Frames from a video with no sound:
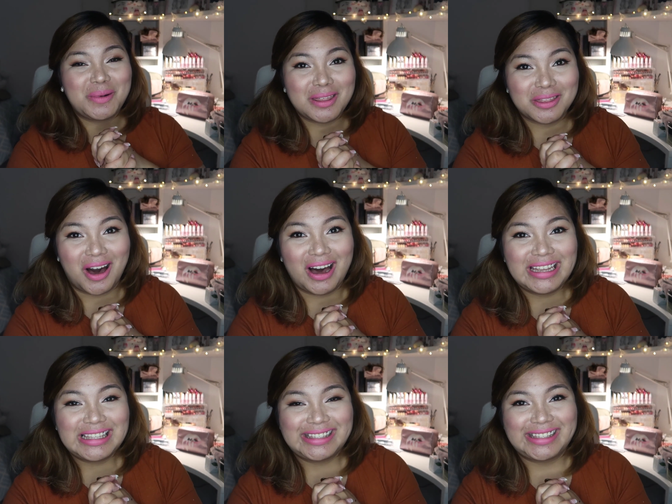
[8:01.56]
are my
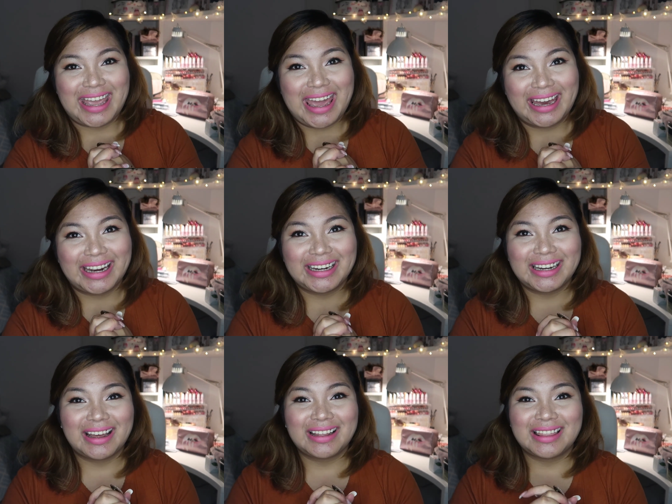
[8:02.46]
thoughts,
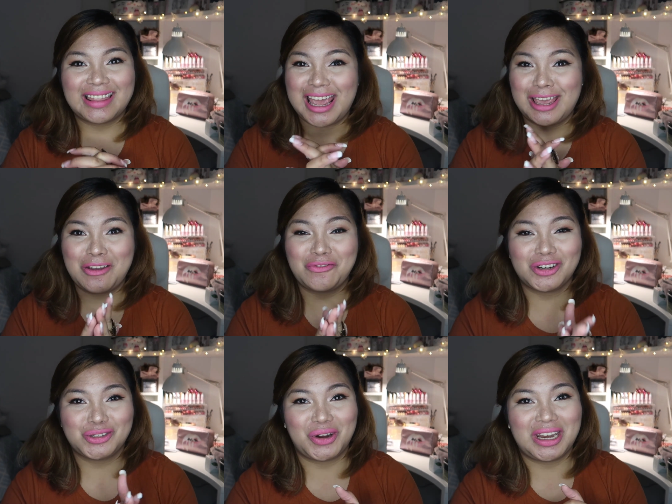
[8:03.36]
and thank you
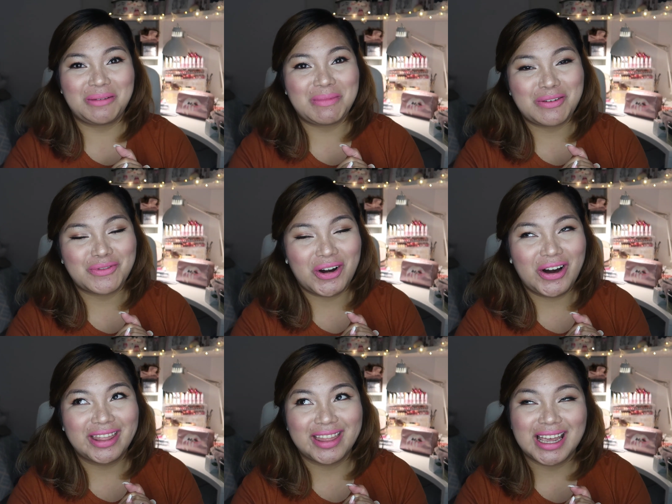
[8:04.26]
for joining me
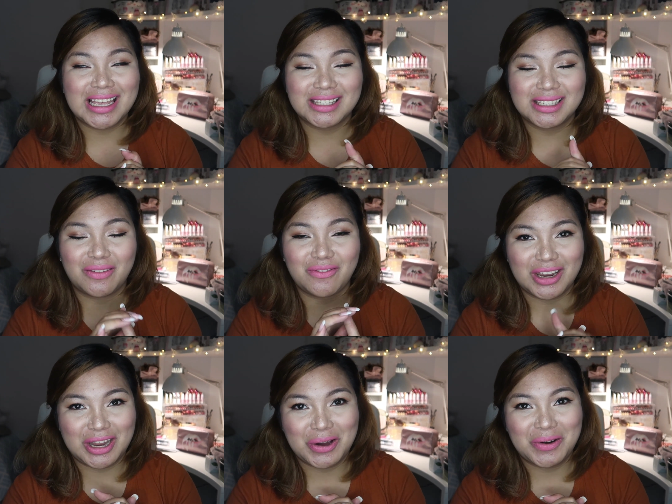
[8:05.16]
on this
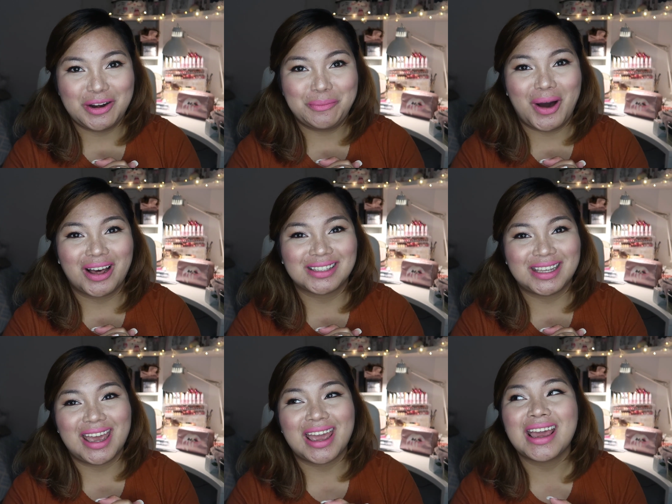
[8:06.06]
video
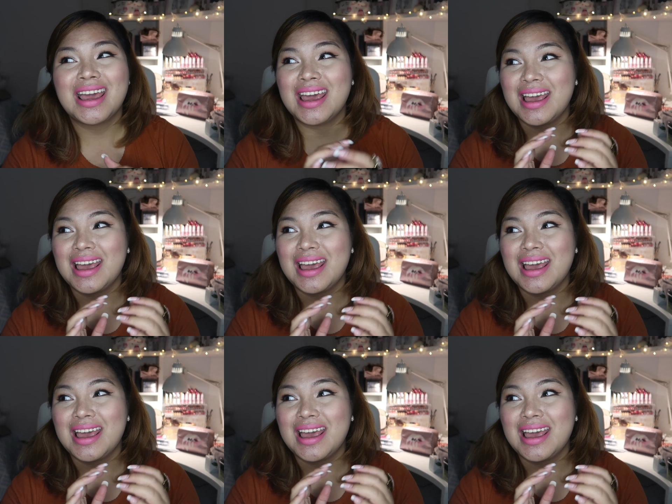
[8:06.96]
unboxing.